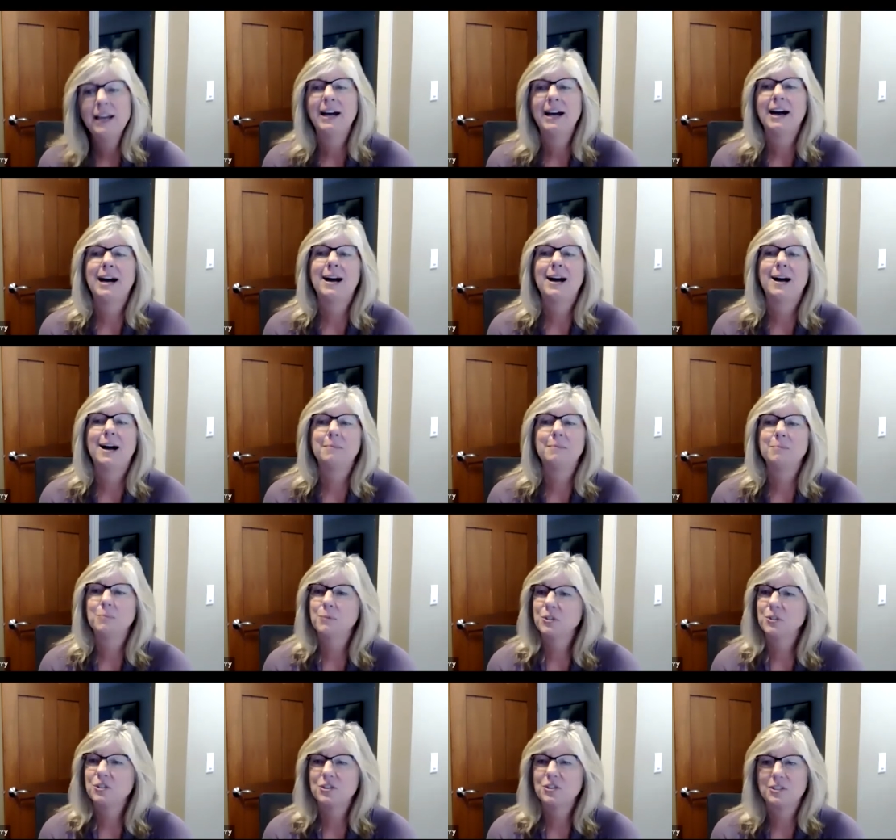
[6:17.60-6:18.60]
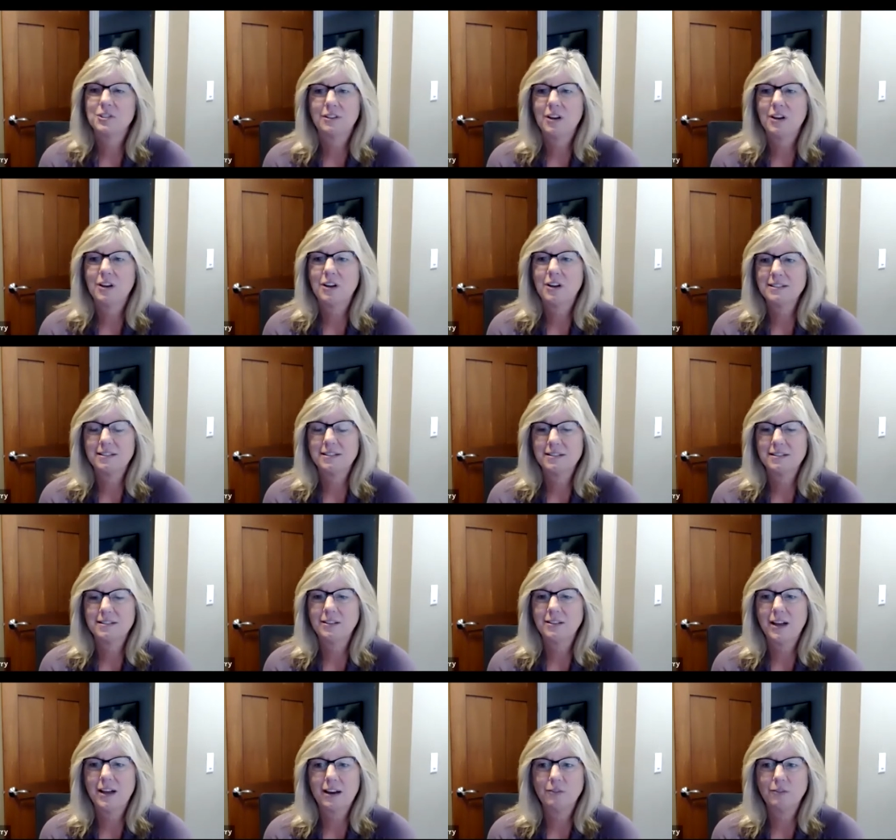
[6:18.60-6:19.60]
um, which causes a
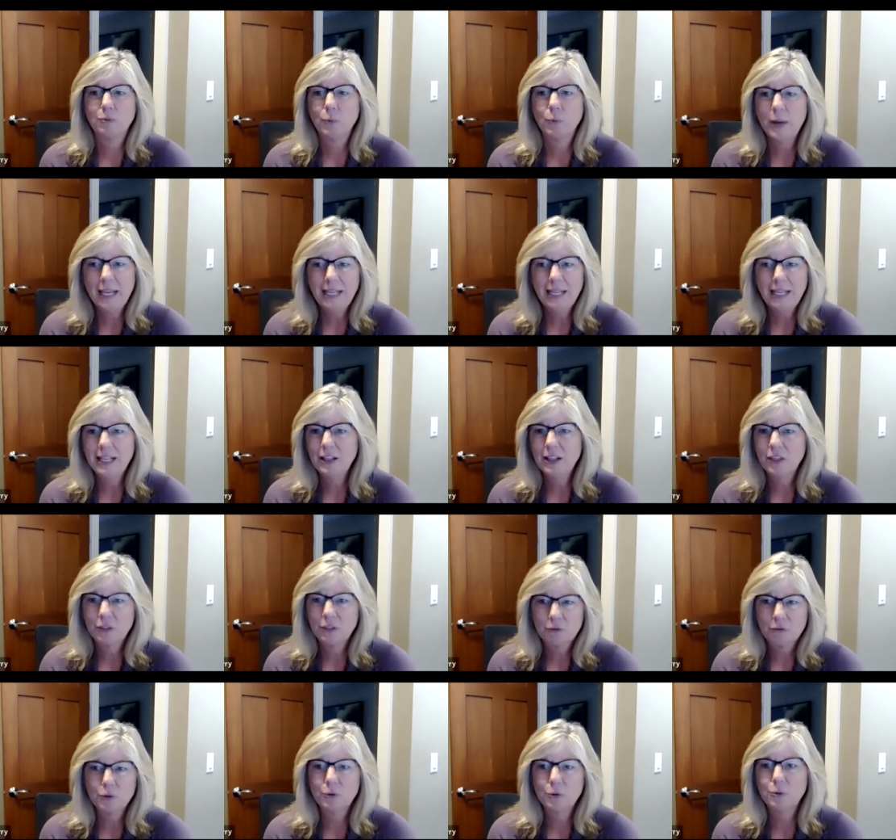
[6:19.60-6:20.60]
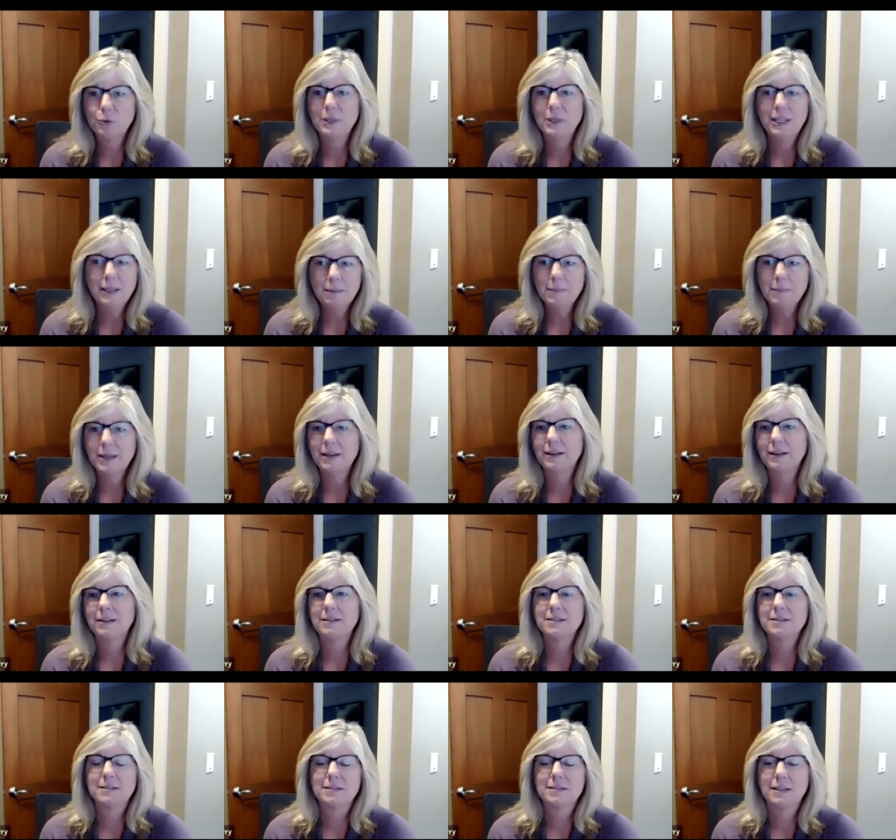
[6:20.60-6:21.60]
lot of wading through
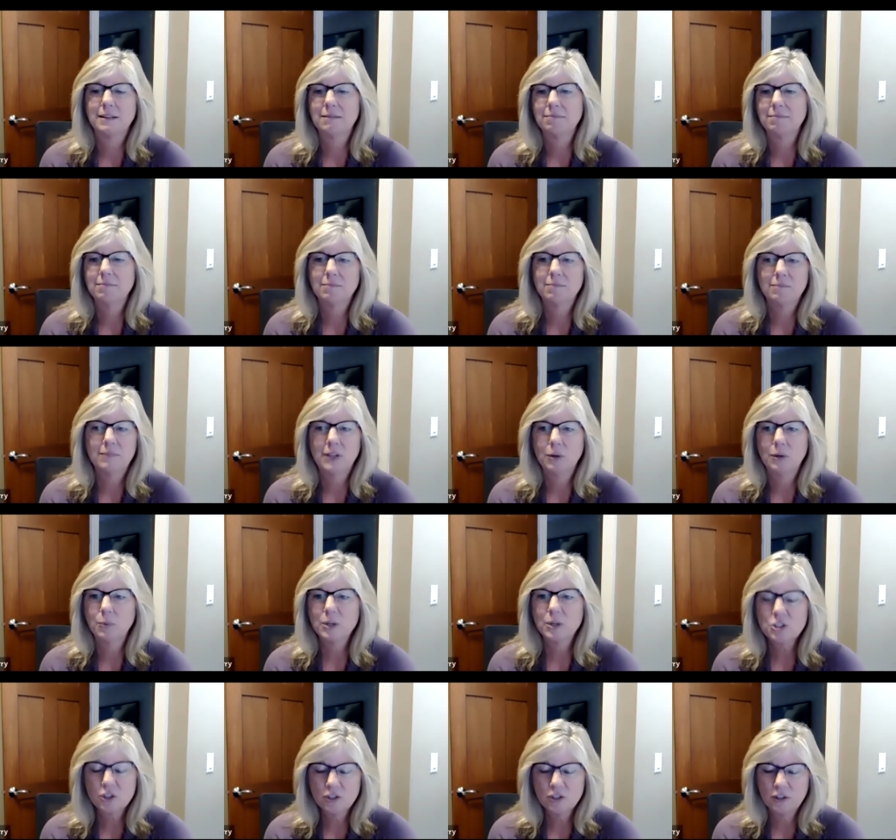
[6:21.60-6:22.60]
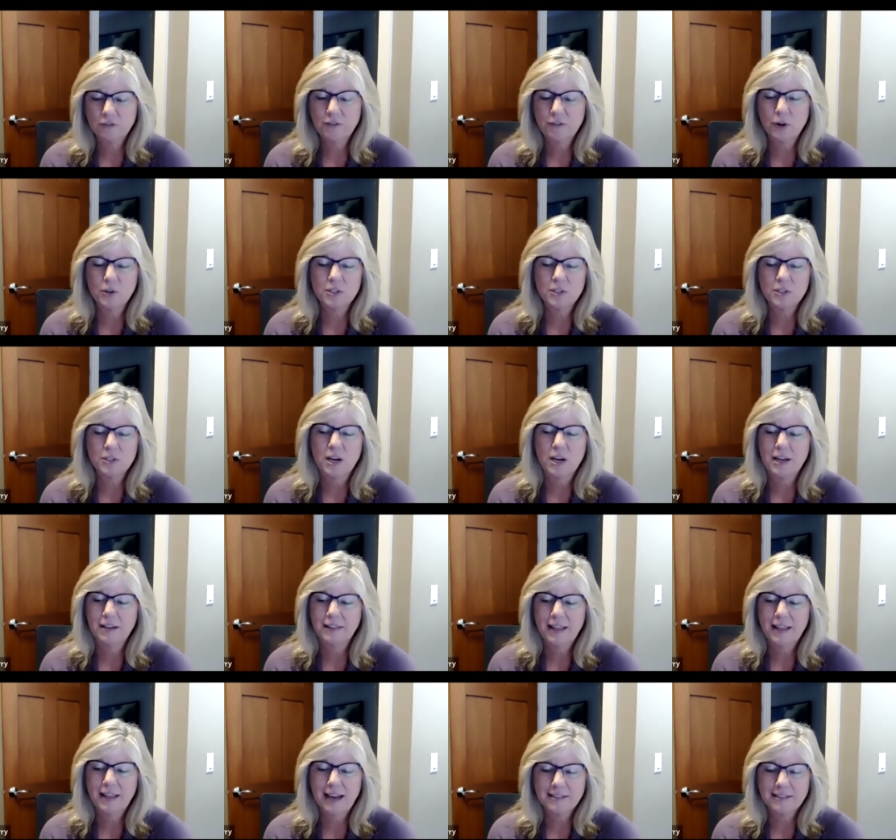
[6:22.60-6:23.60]
emails and you know what should you focus on
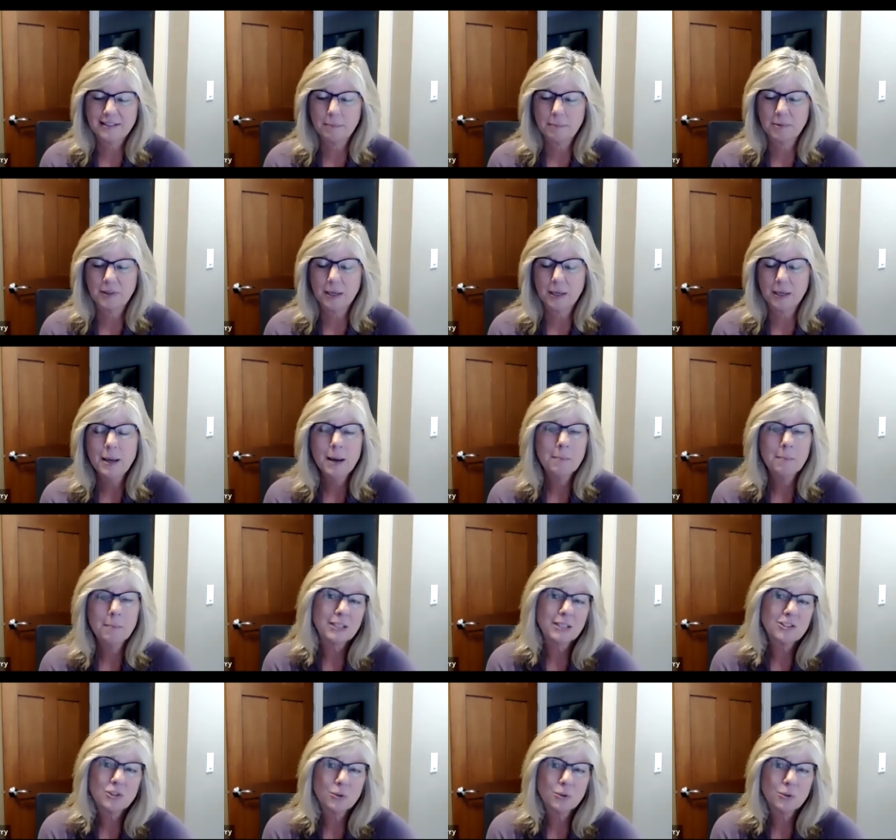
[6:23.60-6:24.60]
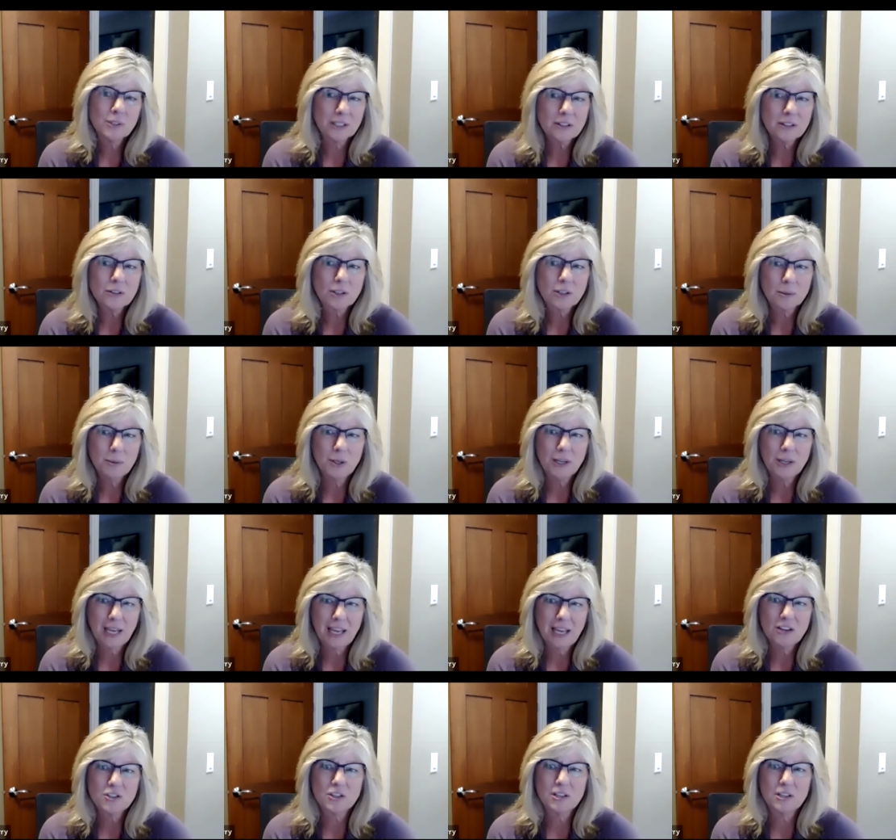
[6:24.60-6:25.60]
and that type of thing but too little
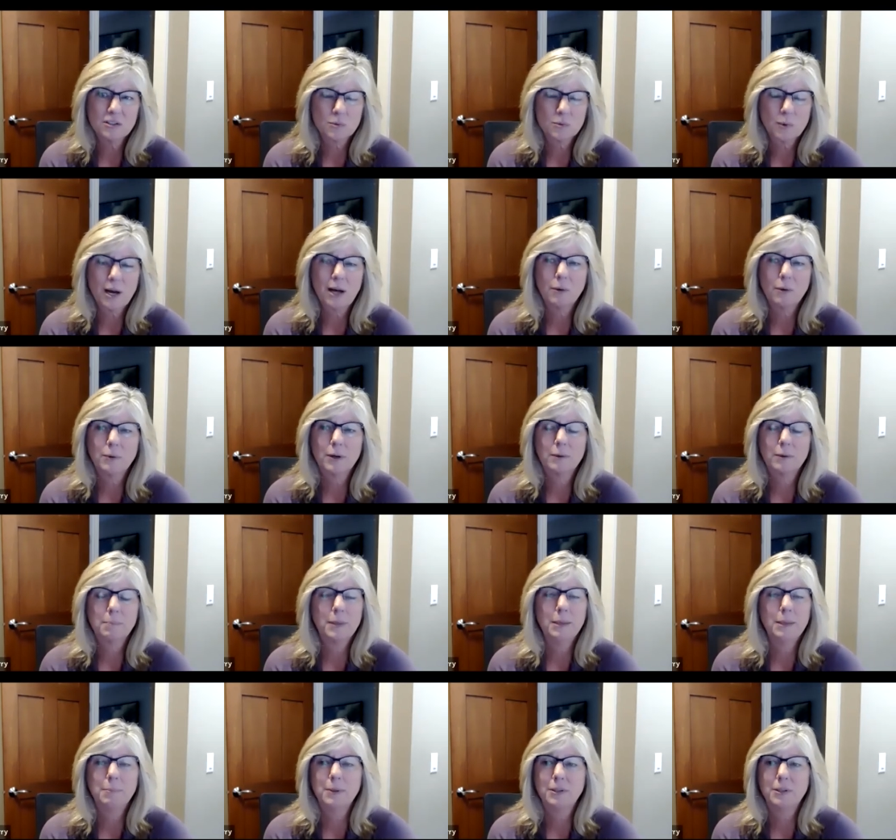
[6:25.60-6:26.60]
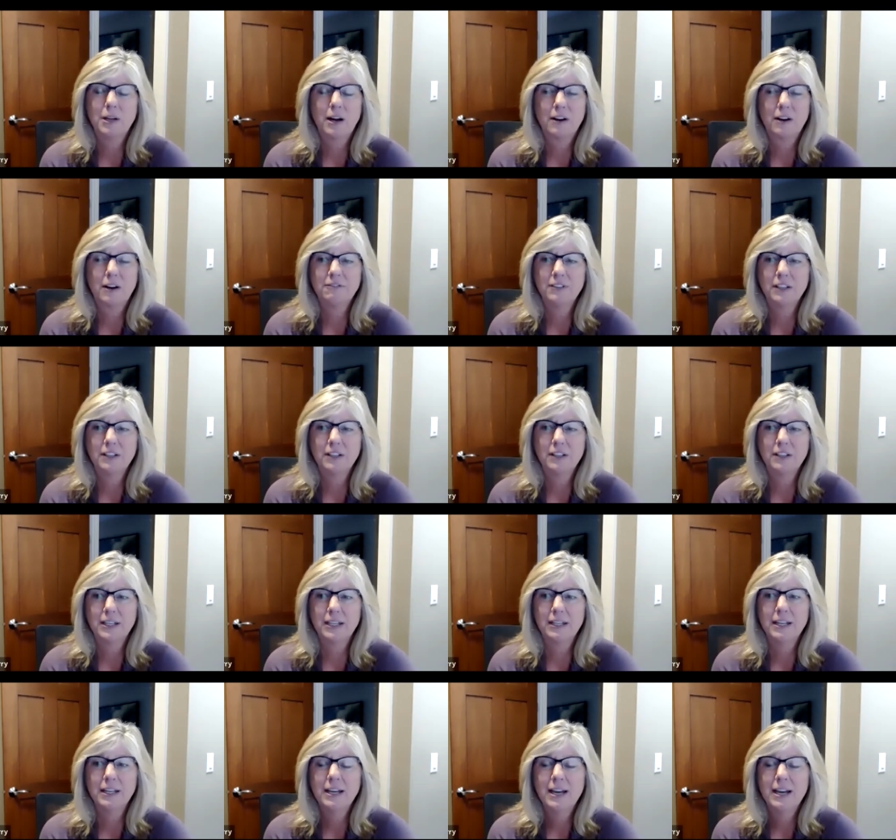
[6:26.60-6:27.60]
communication as well where people are
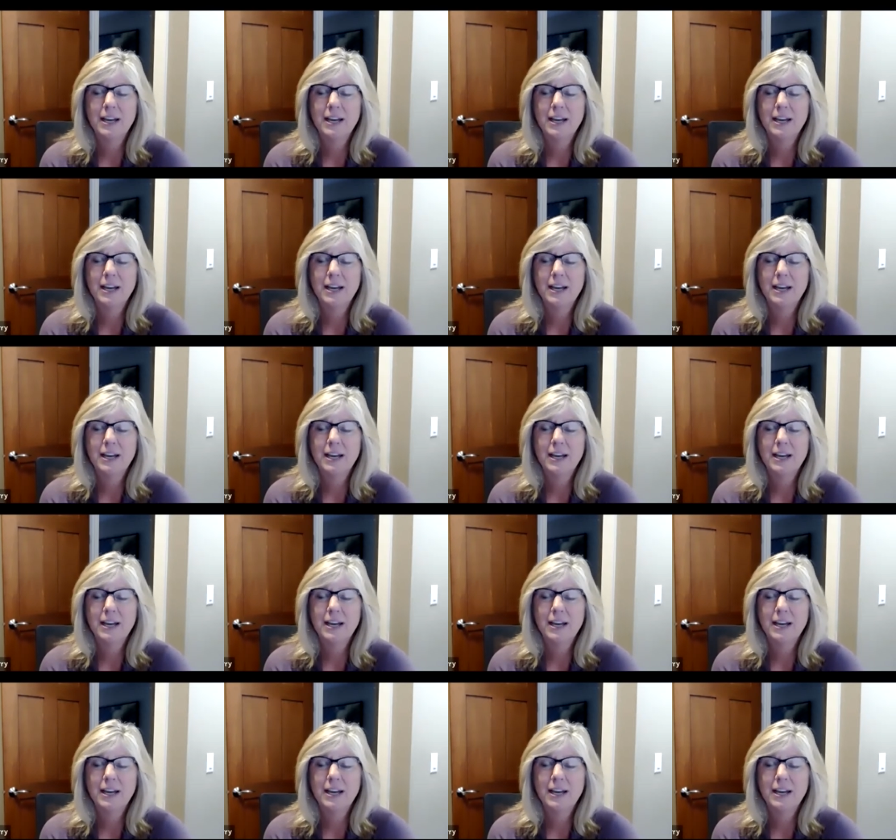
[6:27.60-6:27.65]
feeling